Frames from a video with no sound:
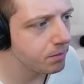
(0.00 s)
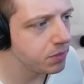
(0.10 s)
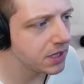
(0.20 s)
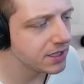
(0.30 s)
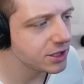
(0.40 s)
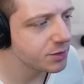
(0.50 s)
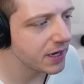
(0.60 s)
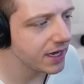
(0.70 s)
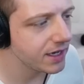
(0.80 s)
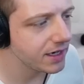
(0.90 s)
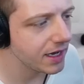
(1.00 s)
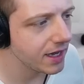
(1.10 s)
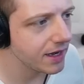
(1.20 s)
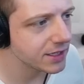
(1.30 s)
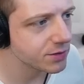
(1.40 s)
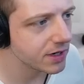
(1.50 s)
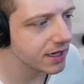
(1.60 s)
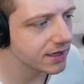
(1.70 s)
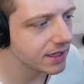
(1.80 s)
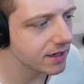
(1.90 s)
Blood spine? Yeah, that's what I
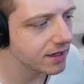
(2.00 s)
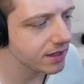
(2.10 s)
thought.